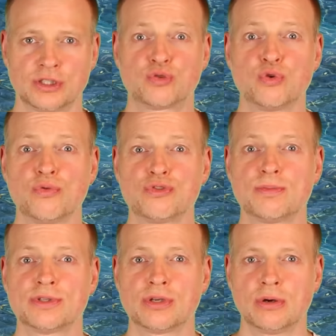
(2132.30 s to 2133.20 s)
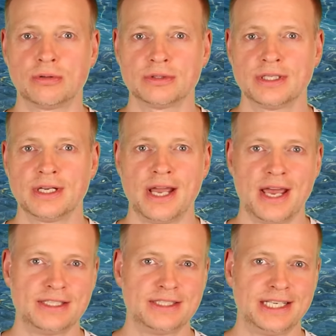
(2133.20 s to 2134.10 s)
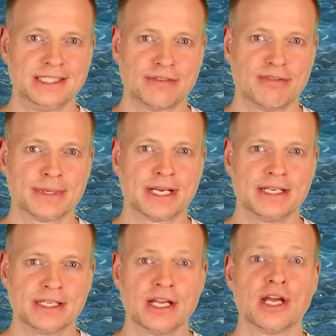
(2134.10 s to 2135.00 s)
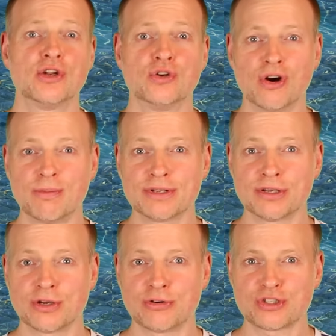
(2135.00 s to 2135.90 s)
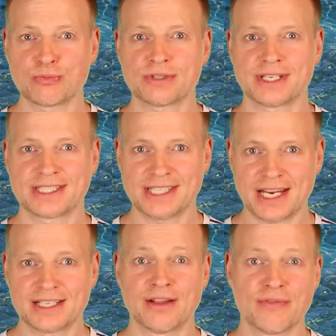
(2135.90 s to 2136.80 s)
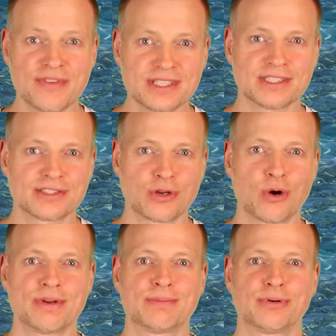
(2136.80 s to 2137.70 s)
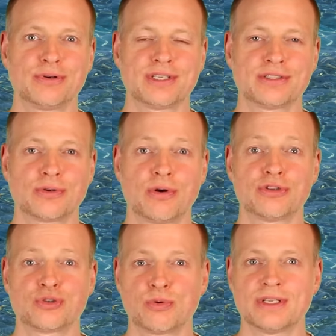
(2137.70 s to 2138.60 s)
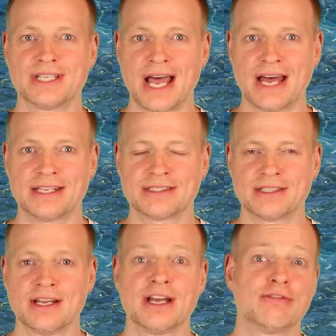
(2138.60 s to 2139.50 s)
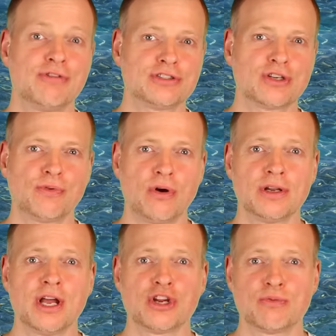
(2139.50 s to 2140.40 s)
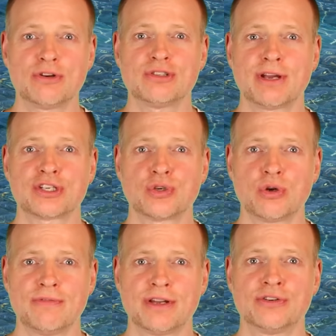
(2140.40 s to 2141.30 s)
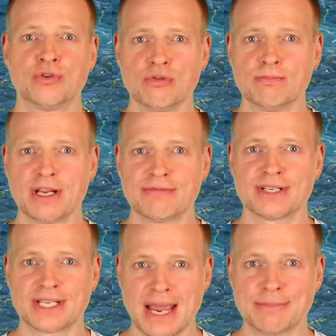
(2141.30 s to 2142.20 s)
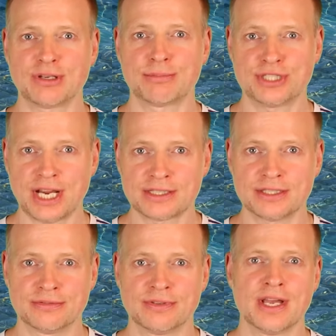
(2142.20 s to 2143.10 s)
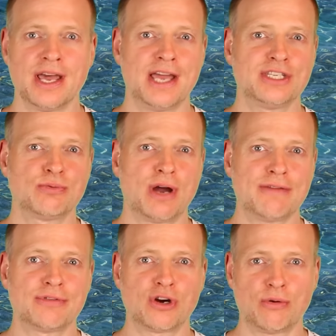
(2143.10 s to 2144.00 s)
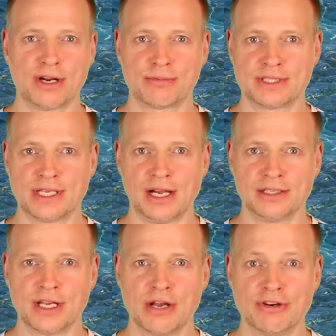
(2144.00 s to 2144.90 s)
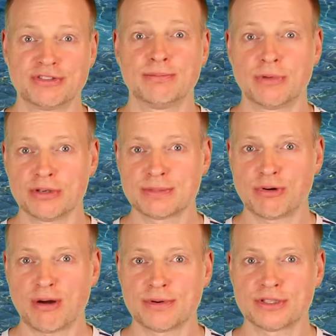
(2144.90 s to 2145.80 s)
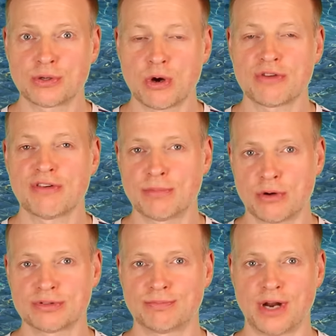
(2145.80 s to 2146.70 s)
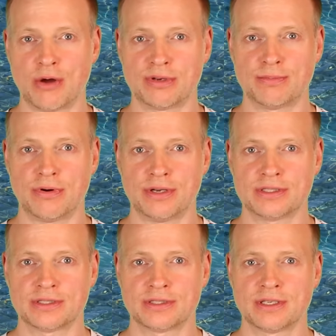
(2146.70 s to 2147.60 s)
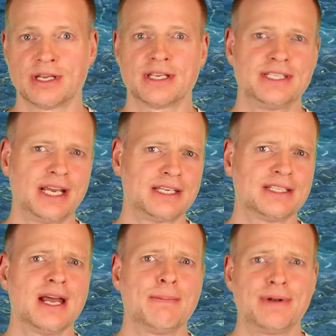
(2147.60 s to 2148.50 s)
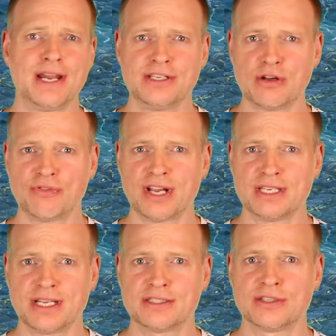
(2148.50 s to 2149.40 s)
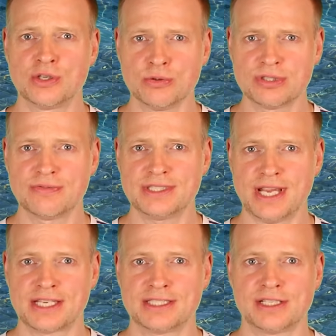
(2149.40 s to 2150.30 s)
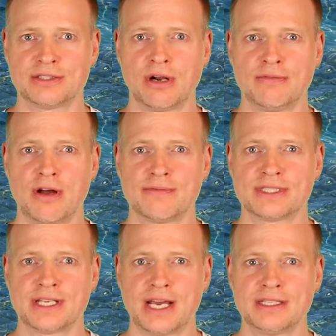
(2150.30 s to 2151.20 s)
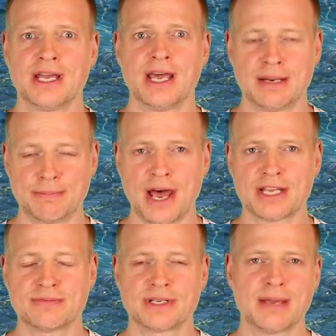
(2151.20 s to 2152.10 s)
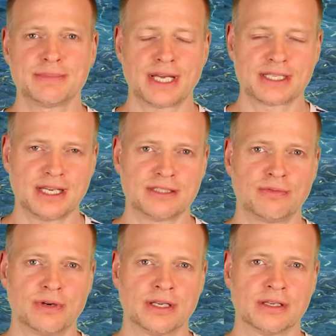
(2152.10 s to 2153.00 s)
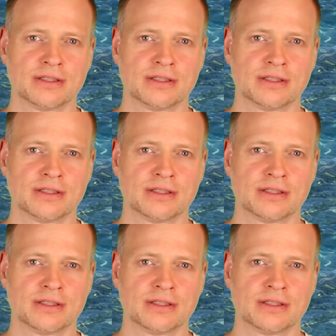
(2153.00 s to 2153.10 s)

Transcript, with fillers: Truth to be told, as said at the beginning, nobody knows what exactly this storied process score truly does. First of all, you want to make sure that you meet the game's objective and derive a correct result, which will most probably score you the most brownie points. Second, plenty of candidates use this Excel solver on the side and pass the game successfully.